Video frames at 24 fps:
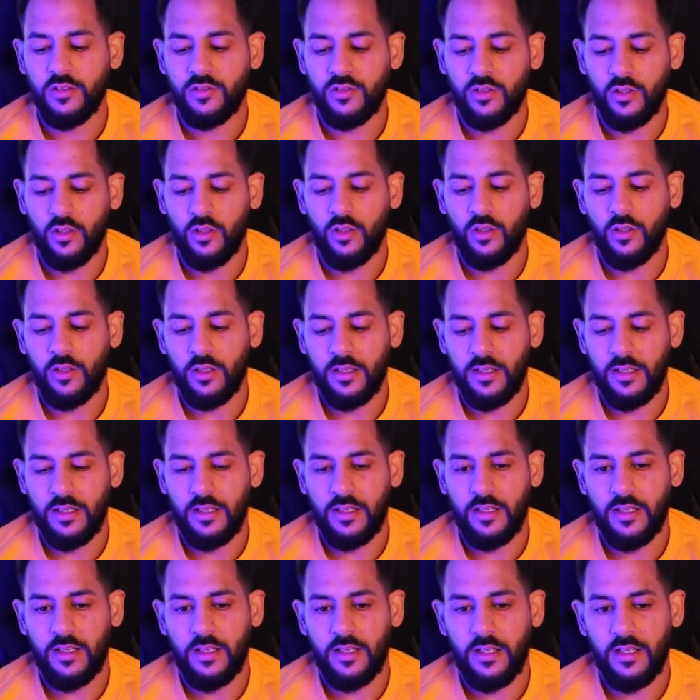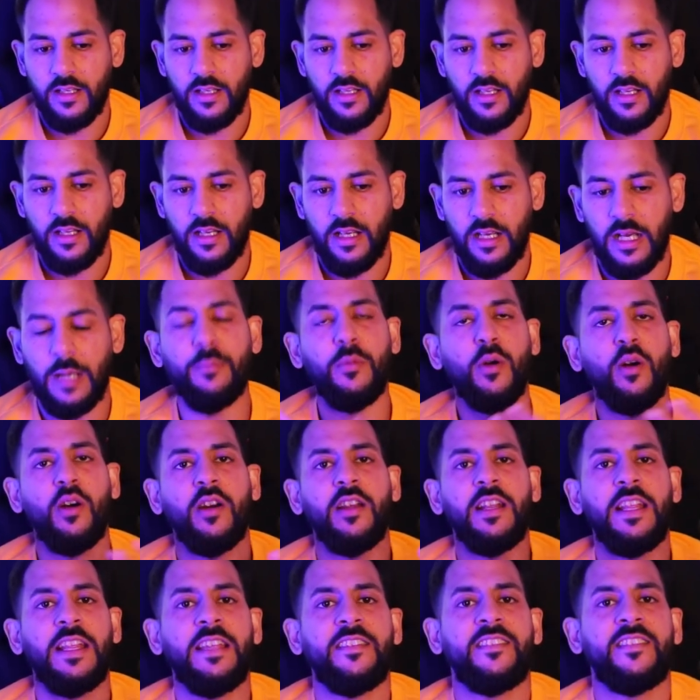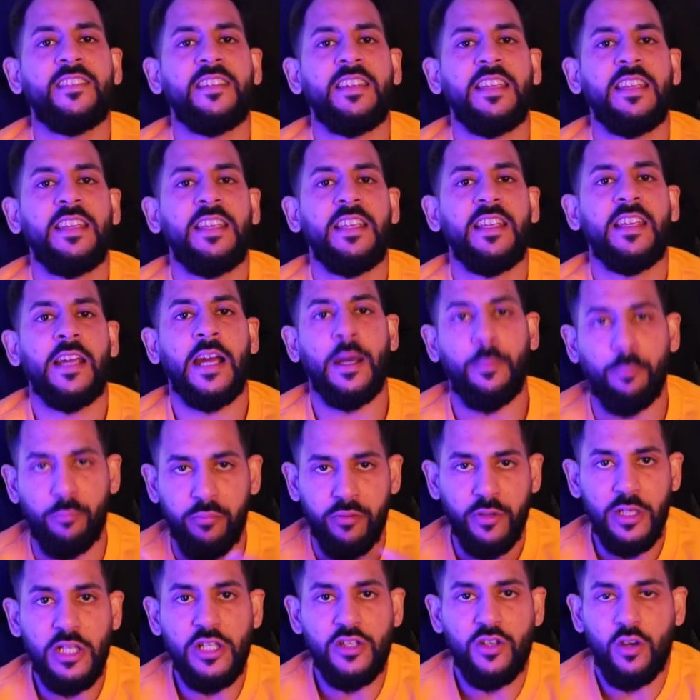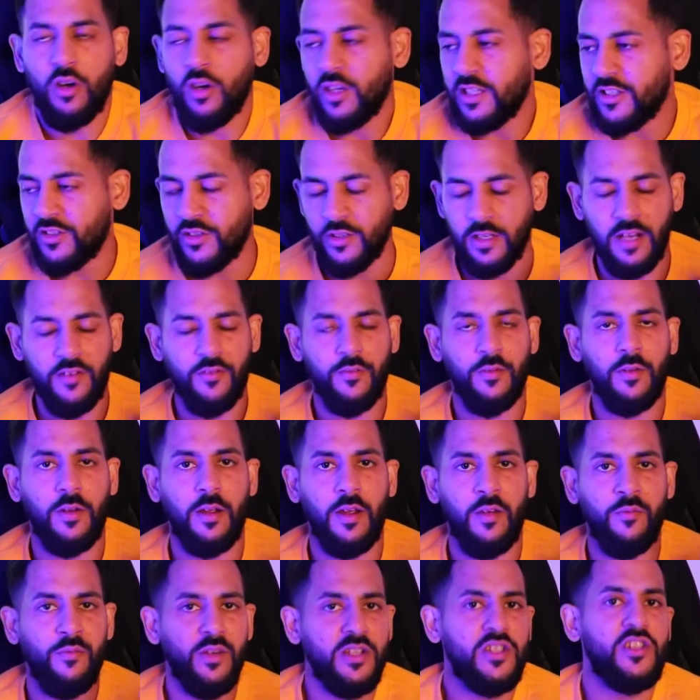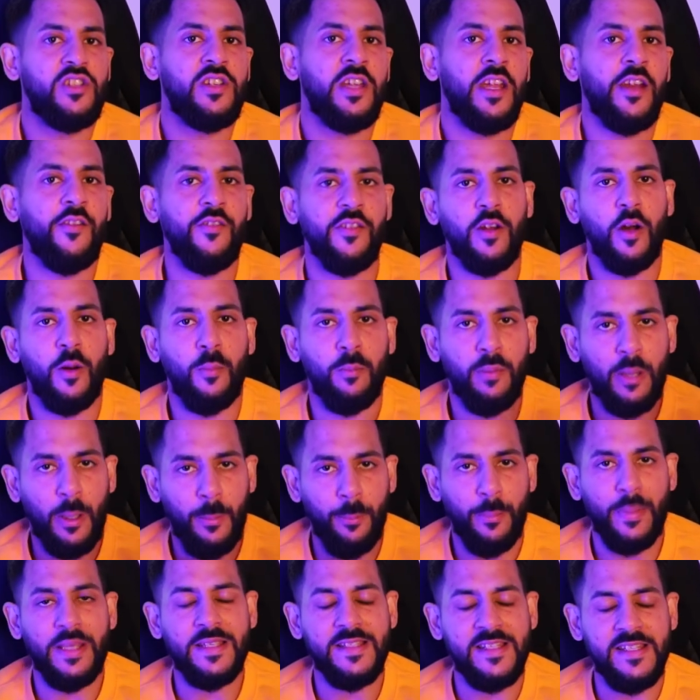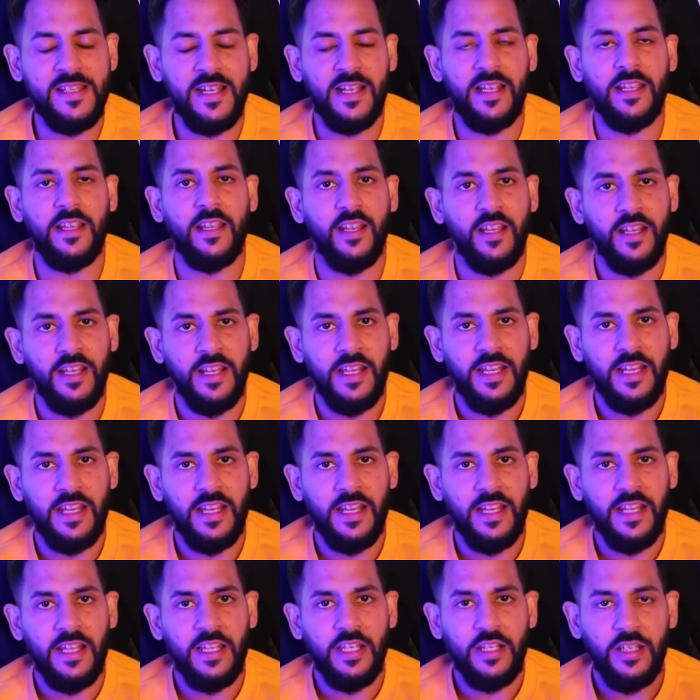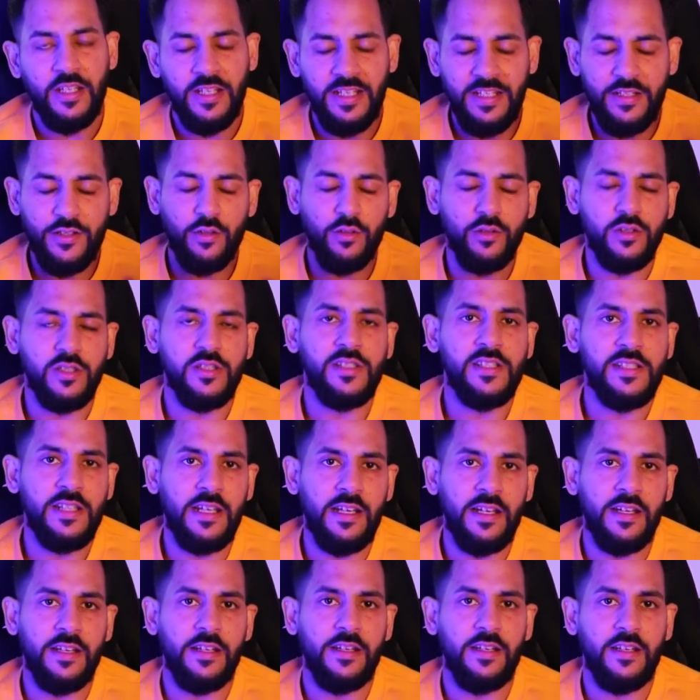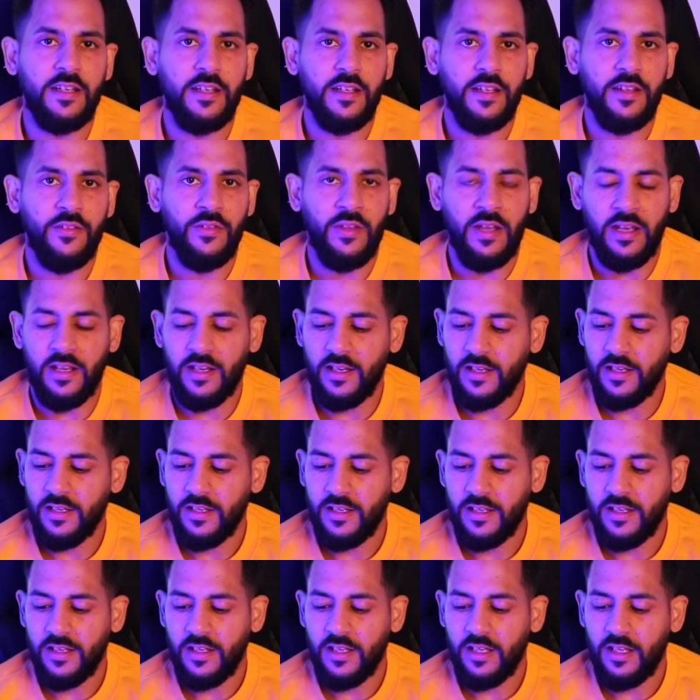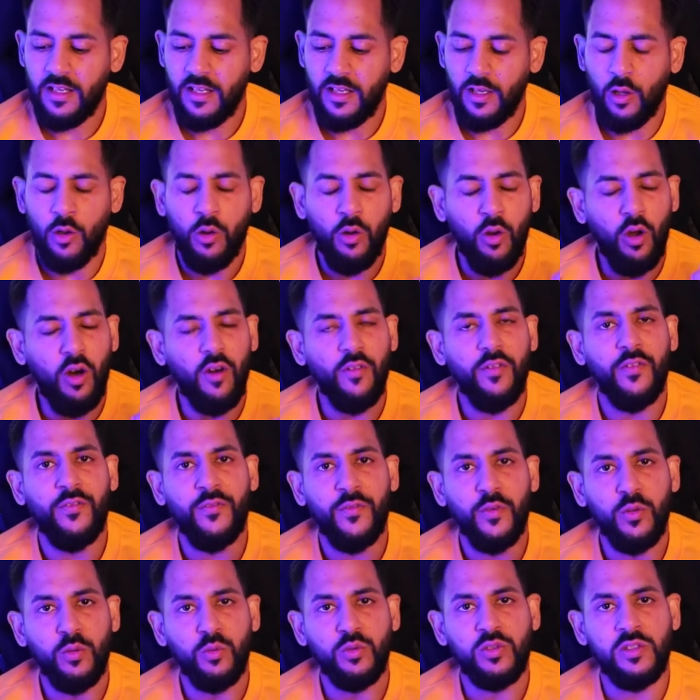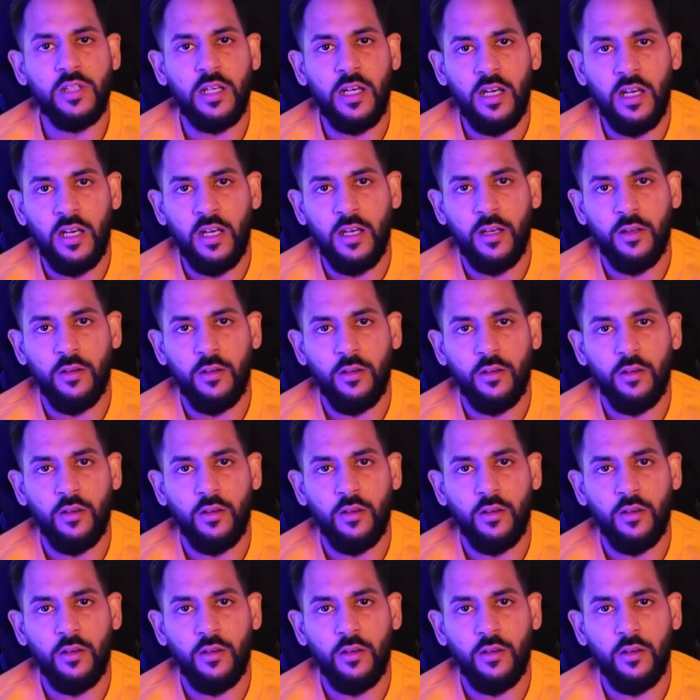So I'm not going to sit here and preach, oh, you should have a vegetarian or plant based diet. You need to understand that a lot of the foods that are